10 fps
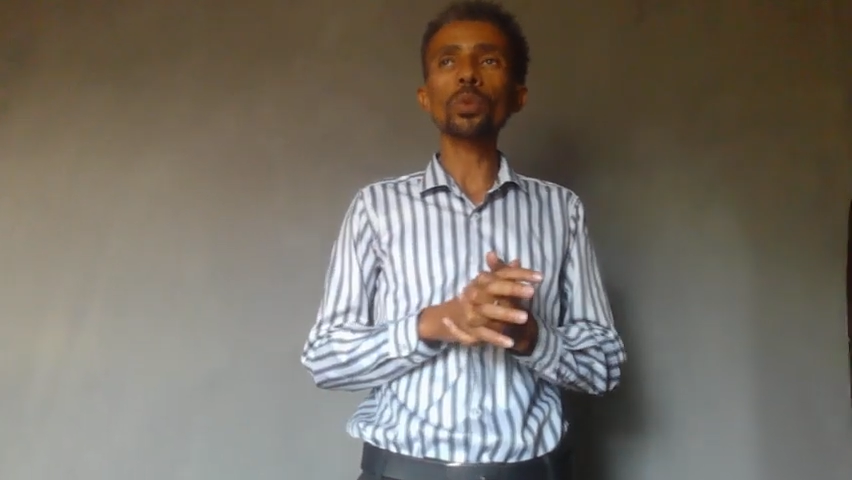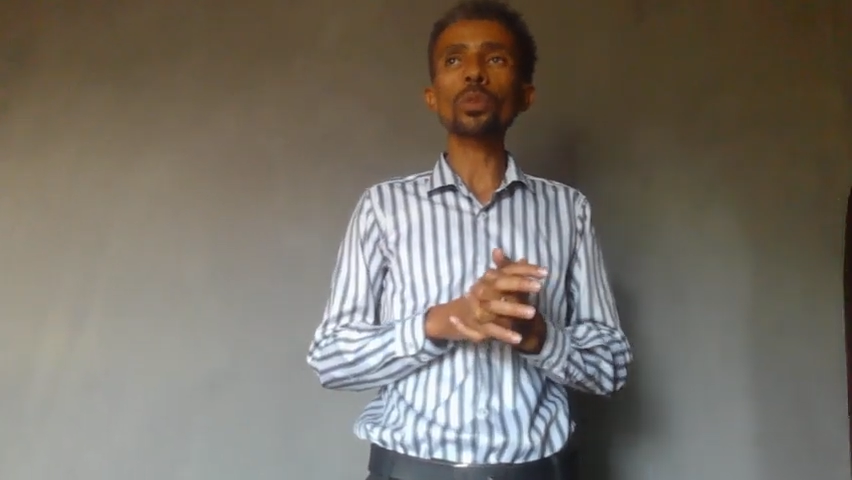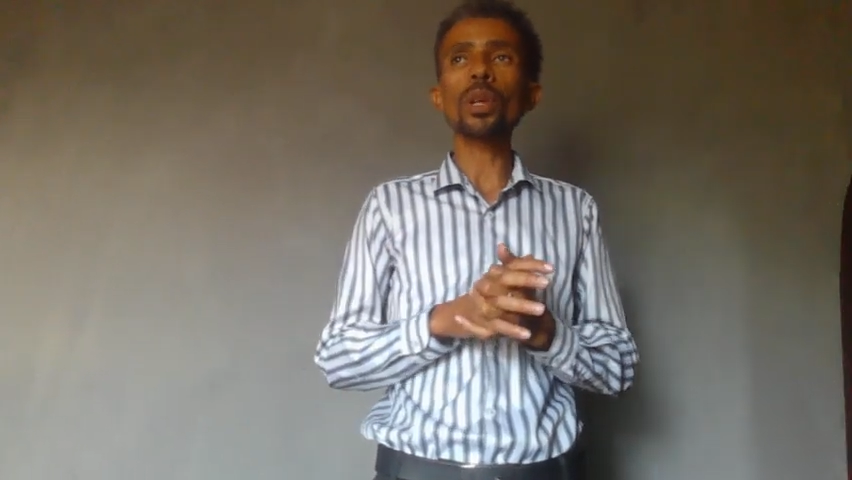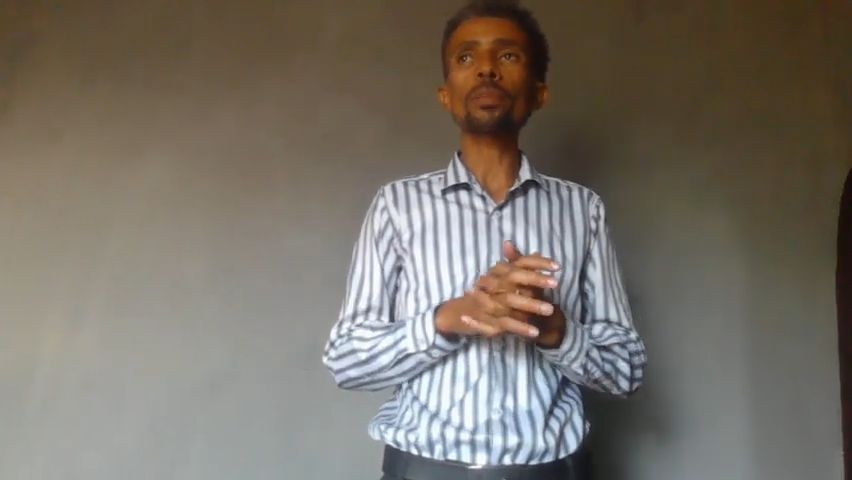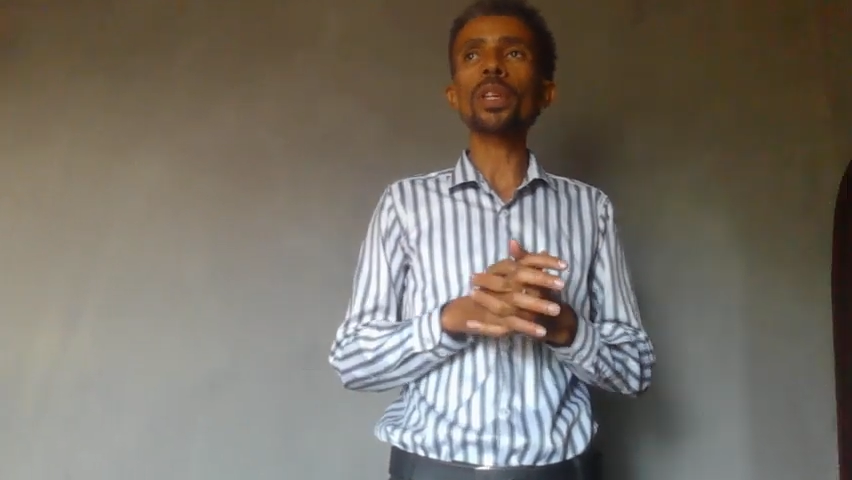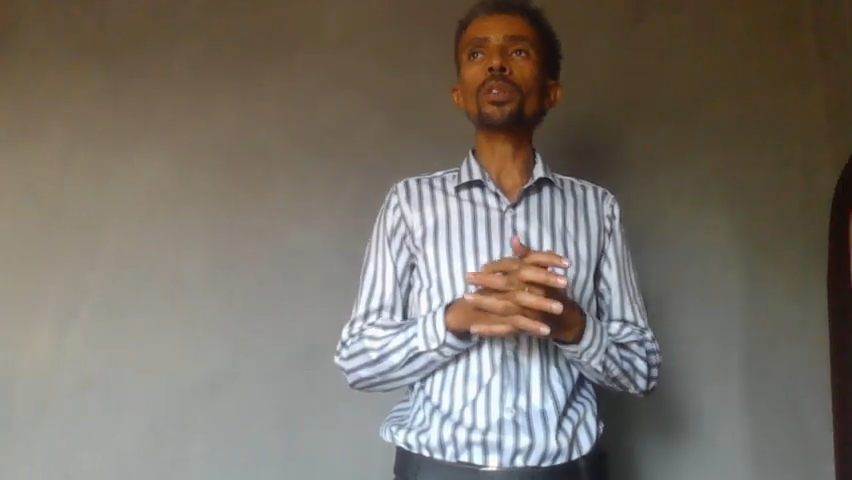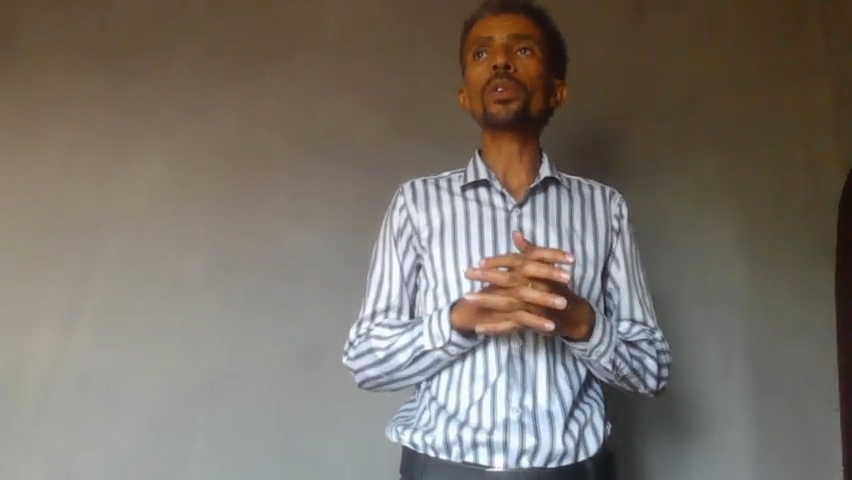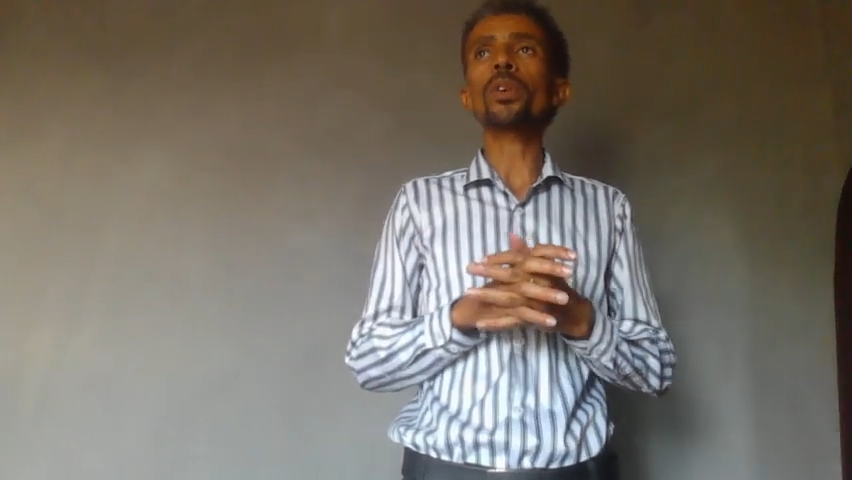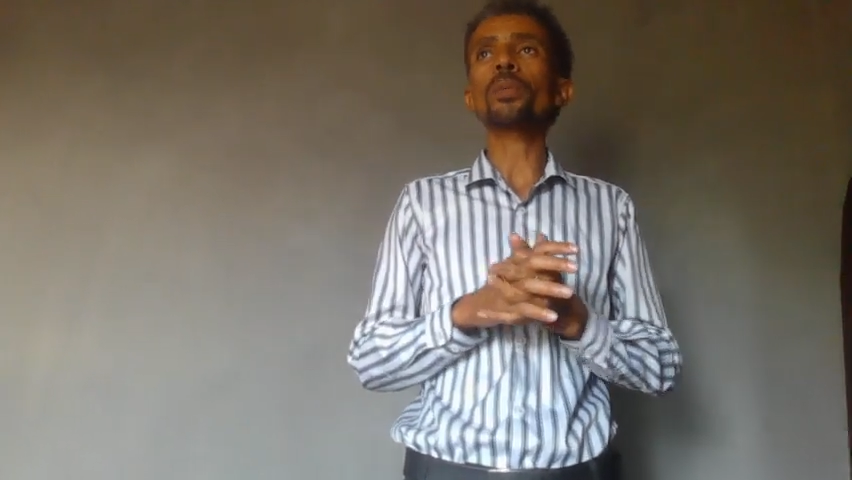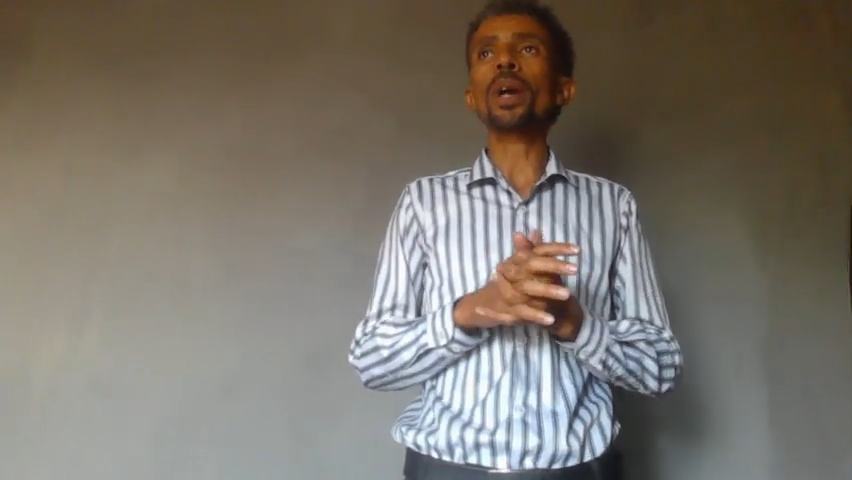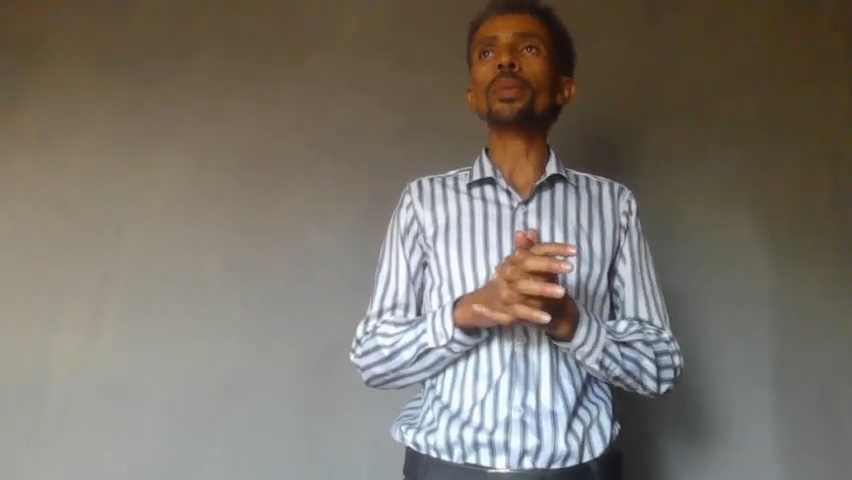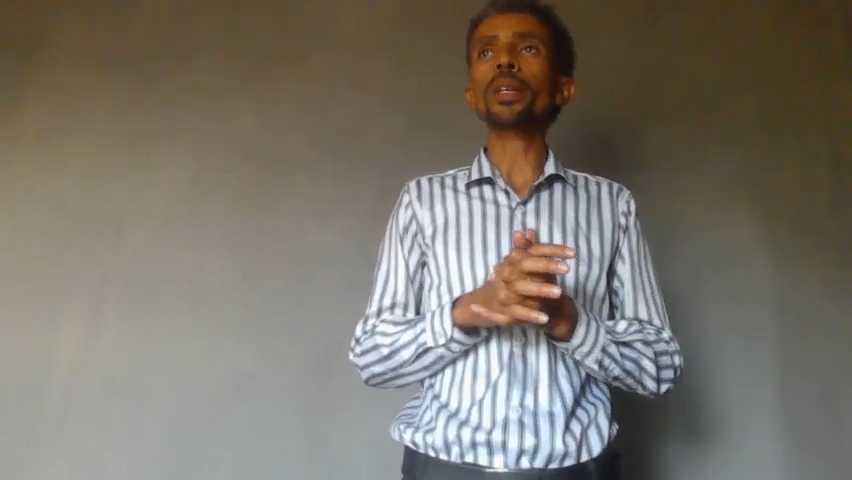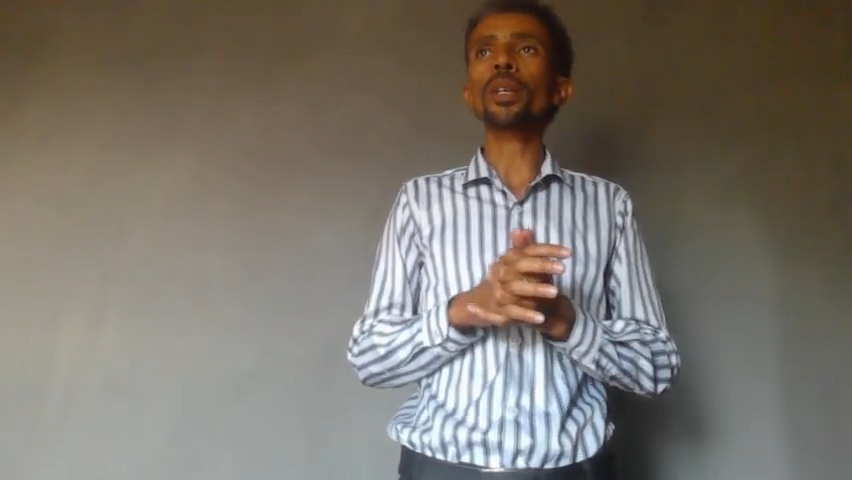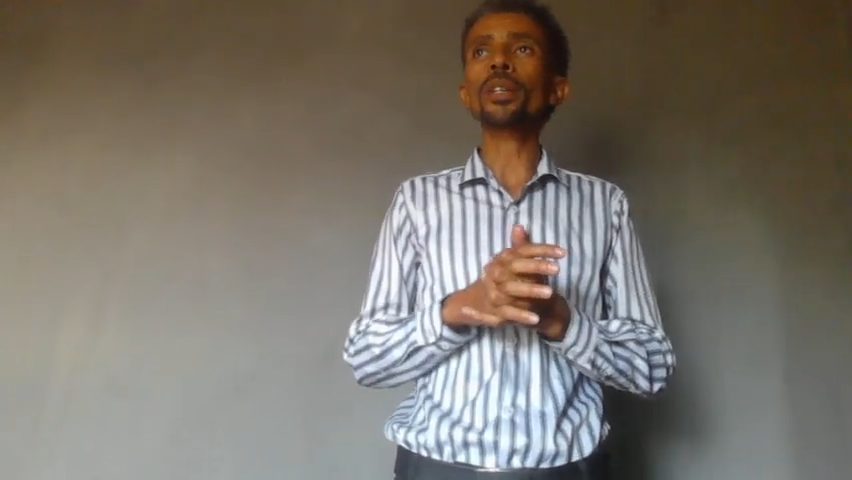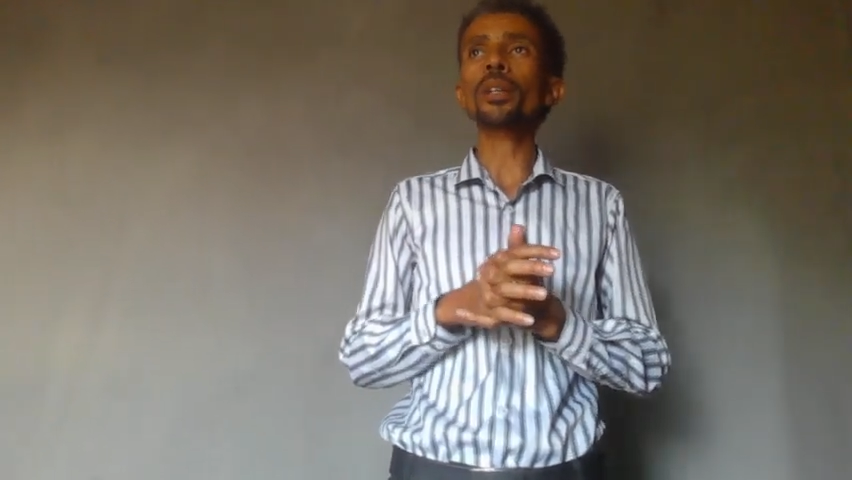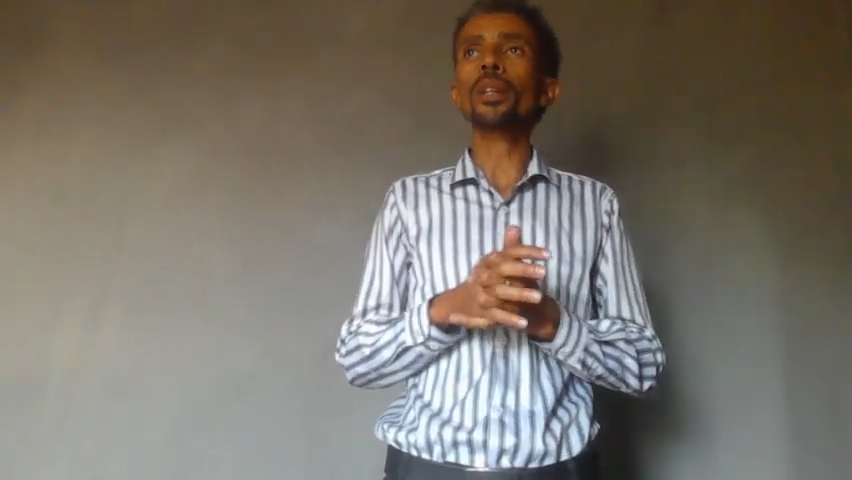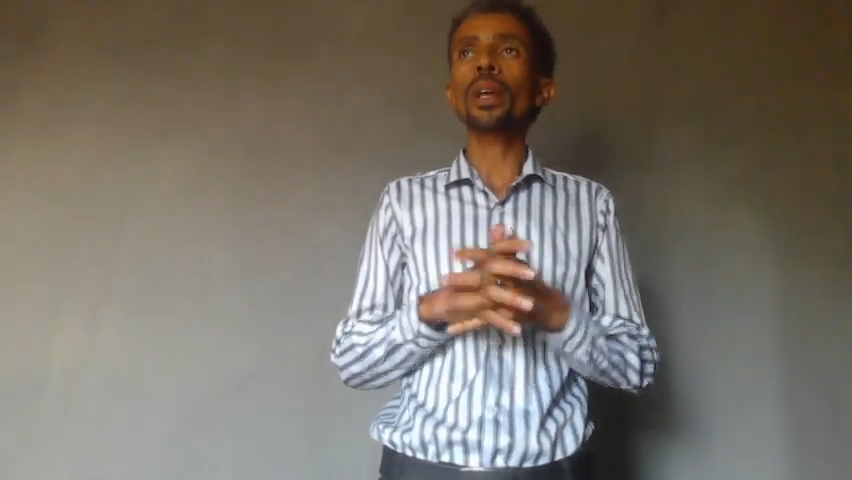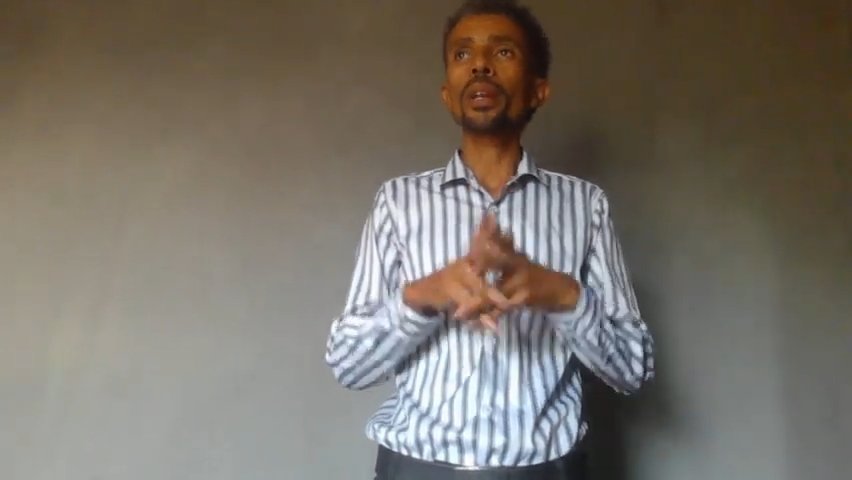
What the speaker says: to submit for publication.